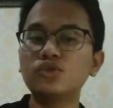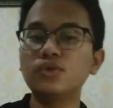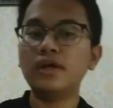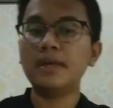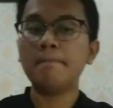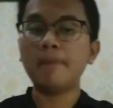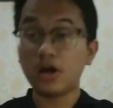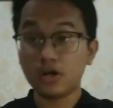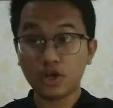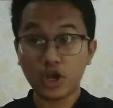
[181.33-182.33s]
to
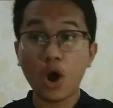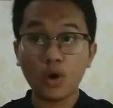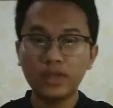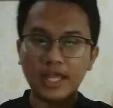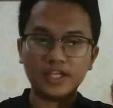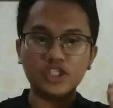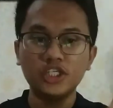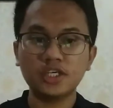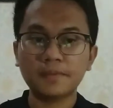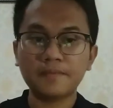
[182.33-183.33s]
impart
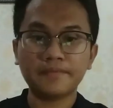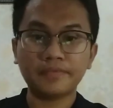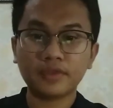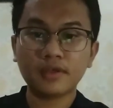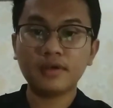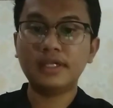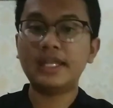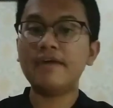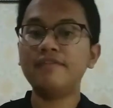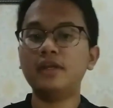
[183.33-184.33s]
knowledge,
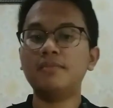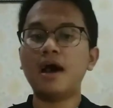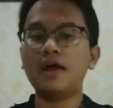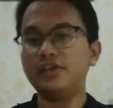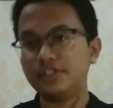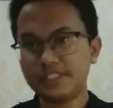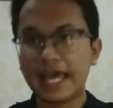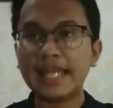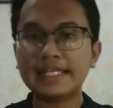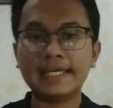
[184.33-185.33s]
develop
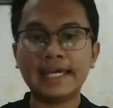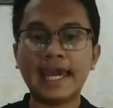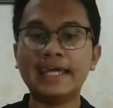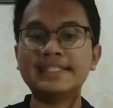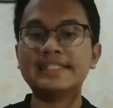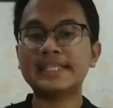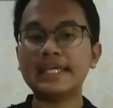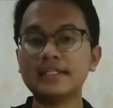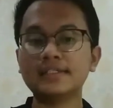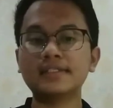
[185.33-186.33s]
understanding and
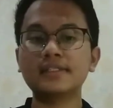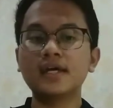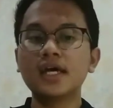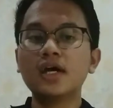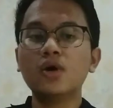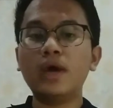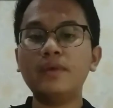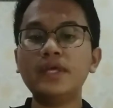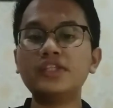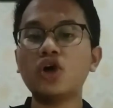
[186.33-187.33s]
skills. When
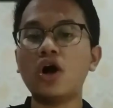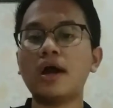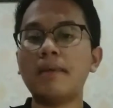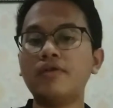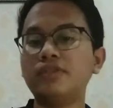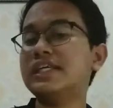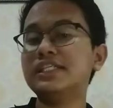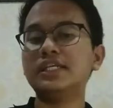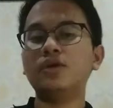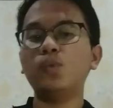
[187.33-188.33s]
we talk about
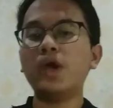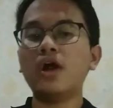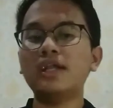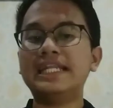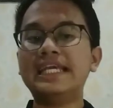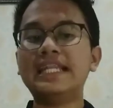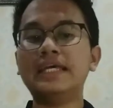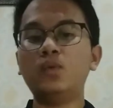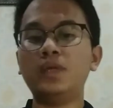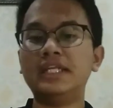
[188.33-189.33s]
teaching, we are
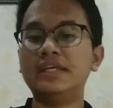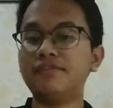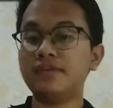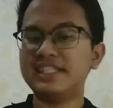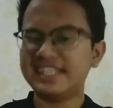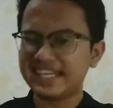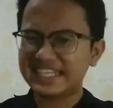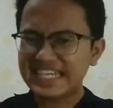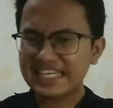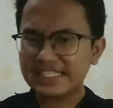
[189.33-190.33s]
dealing with different
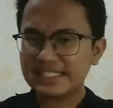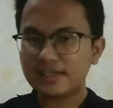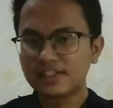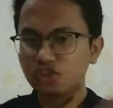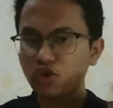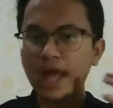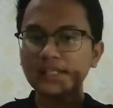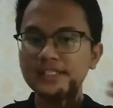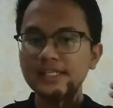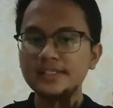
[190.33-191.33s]
techniques,
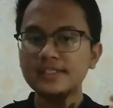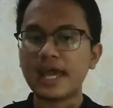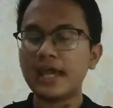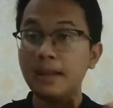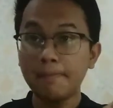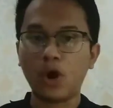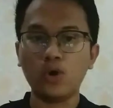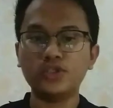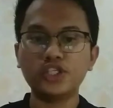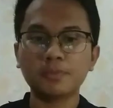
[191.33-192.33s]
strategies, and
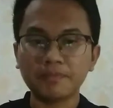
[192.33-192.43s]
approach